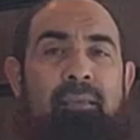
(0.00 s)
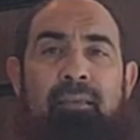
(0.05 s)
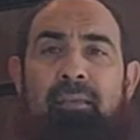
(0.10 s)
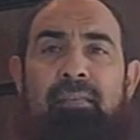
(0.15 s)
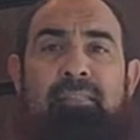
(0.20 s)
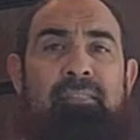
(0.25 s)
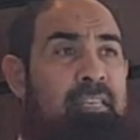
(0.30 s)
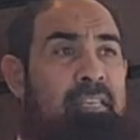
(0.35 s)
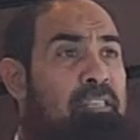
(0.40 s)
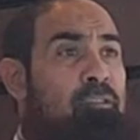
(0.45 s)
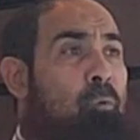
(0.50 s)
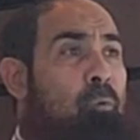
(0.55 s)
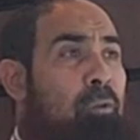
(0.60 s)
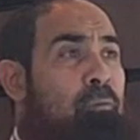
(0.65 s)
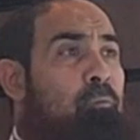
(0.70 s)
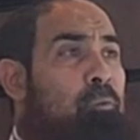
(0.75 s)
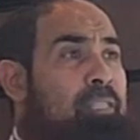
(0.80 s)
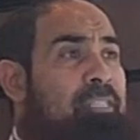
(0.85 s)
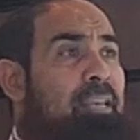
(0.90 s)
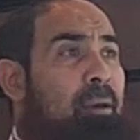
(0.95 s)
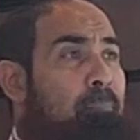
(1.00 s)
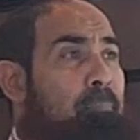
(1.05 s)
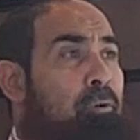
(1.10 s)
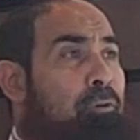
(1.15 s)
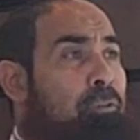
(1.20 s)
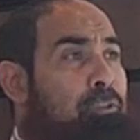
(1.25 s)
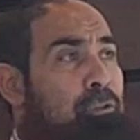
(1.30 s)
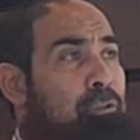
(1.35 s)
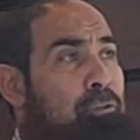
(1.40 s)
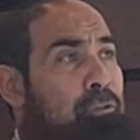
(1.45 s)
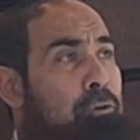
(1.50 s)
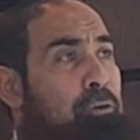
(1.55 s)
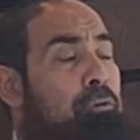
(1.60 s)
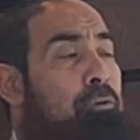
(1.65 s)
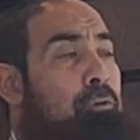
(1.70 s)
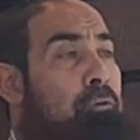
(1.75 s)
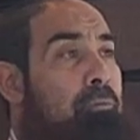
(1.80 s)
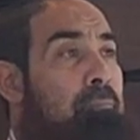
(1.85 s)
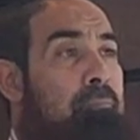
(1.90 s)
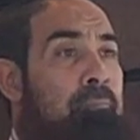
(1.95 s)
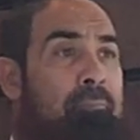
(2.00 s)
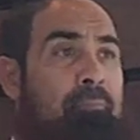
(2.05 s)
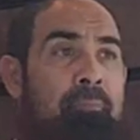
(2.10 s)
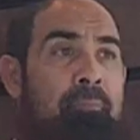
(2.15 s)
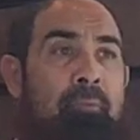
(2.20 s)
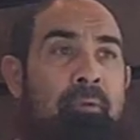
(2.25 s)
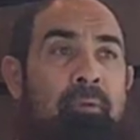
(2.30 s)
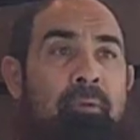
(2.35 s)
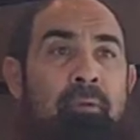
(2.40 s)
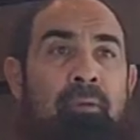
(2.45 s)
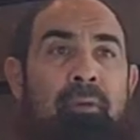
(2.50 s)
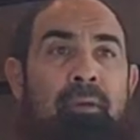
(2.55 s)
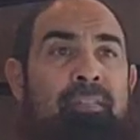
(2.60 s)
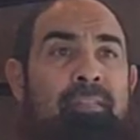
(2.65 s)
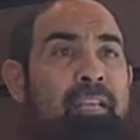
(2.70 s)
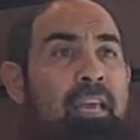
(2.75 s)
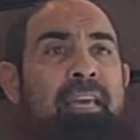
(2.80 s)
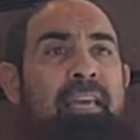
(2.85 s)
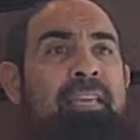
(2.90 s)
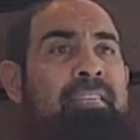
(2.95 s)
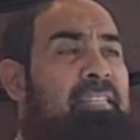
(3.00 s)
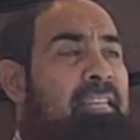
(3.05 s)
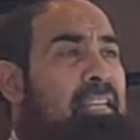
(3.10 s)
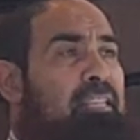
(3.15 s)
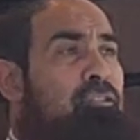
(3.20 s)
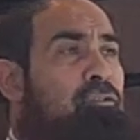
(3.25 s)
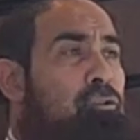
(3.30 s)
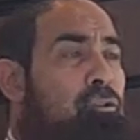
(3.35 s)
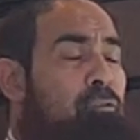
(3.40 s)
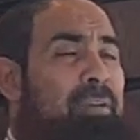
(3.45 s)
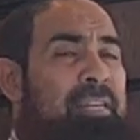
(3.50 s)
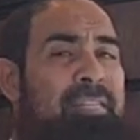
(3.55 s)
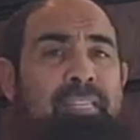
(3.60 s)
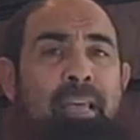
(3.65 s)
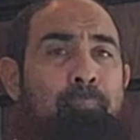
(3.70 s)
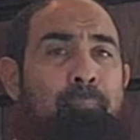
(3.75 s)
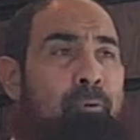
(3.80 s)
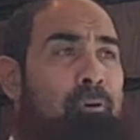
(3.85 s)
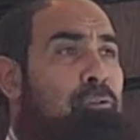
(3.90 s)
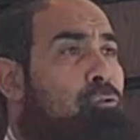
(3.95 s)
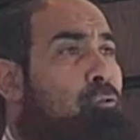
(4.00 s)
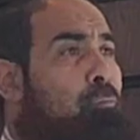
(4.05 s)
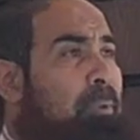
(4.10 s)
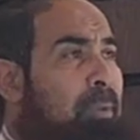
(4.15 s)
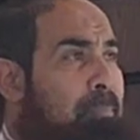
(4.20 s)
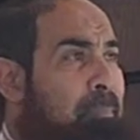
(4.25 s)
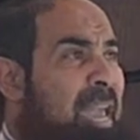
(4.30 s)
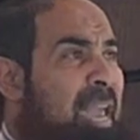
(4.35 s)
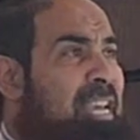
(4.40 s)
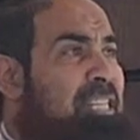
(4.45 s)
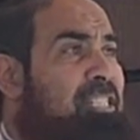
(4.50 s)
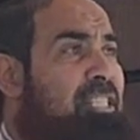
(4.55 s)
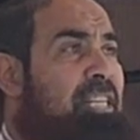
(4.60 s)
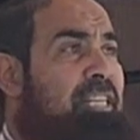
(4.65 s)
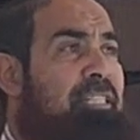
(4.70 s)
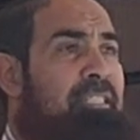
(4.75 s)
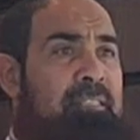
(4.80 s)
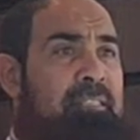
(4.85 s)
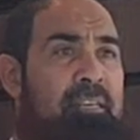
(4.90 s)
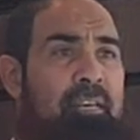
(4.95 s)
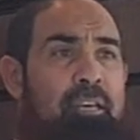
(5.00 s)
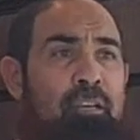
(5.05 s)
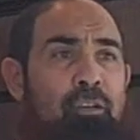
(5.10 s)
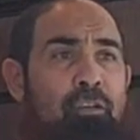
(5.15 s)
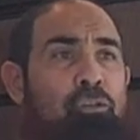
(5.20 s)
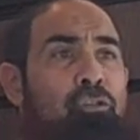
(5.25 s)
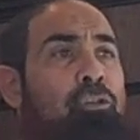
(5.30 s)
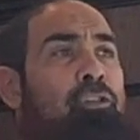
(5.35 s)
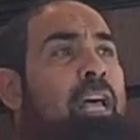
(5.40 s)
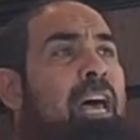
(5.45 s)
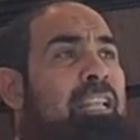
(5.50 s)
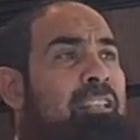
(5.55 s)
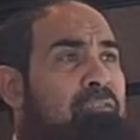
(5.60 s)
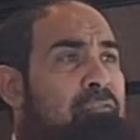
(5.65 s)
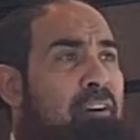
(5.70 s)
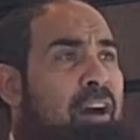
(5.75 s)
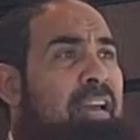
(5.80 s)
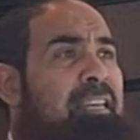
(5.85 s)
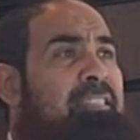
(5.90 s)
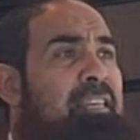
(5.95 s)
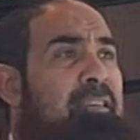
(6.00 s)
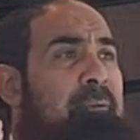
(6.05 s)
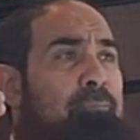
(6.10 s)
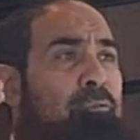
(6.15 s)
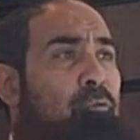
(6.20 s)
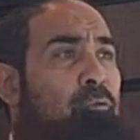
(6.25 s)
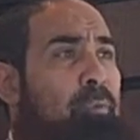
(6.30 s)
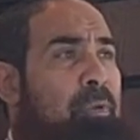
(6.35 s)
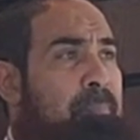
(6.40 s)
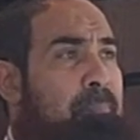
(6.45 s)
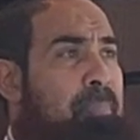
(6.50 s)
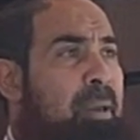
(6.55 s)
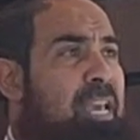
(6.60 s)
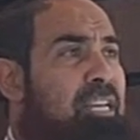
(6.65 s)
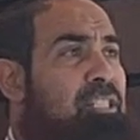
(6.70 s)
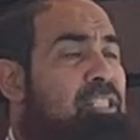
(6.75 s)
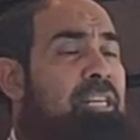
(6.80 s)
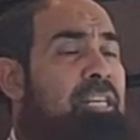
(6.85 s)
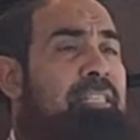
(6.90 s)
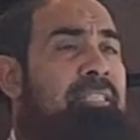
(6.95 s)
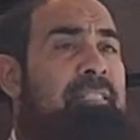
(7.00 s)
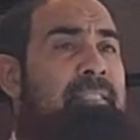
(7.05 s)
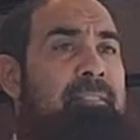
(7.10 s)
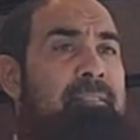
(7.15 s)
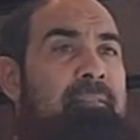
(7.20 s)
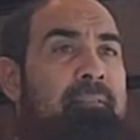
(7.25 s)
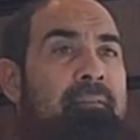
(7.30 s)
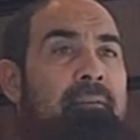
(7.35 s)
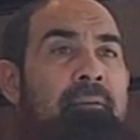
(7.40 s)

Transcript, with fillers: Is this what we're supposed to do? Isn't it we're supposed to be patient? You should advise him to be patient.